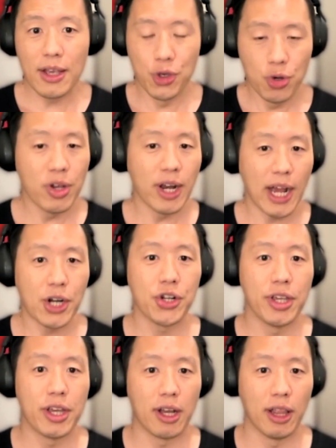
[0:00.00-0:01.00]
you could
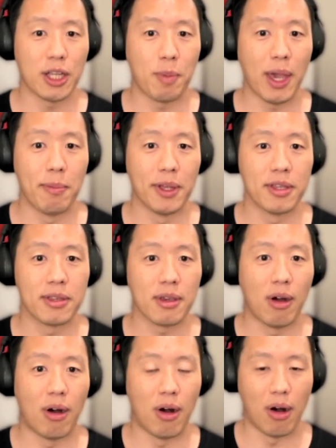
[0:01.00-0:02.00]
actually collect payments
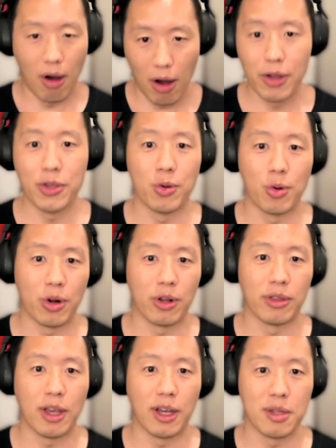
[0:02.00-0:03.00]
on your
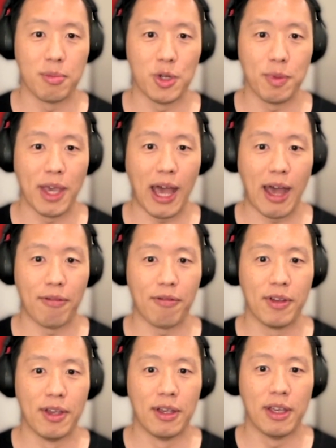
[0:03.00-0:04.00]
customer's behalf
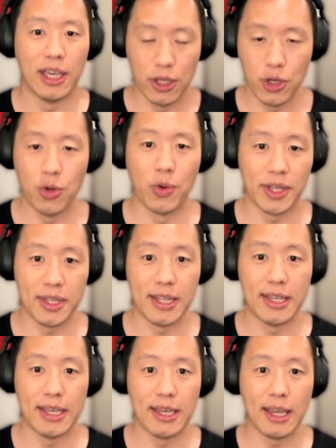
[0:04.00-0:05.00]
in
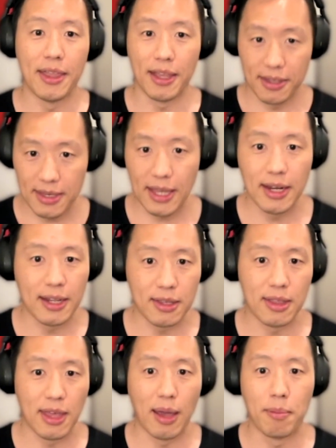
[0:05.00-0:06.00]
USDT and then send it
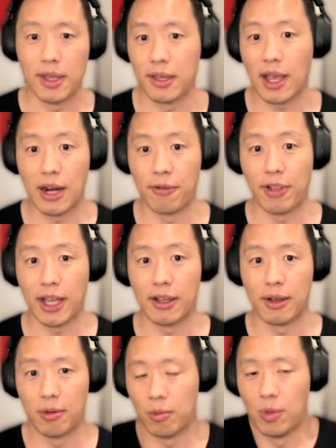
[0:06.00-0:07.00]
to them in kind of like
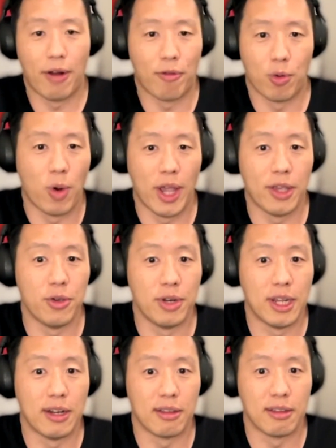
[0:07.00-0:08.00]
a whatever way you
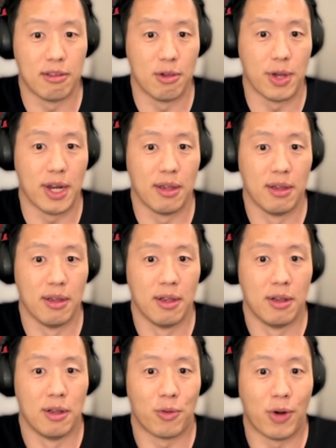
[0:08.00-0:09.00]
needed to do it,
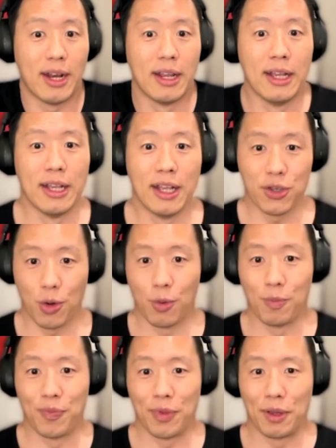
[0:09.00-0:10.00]
right?
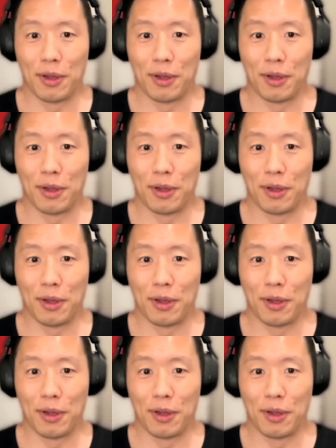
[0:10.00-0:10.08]
So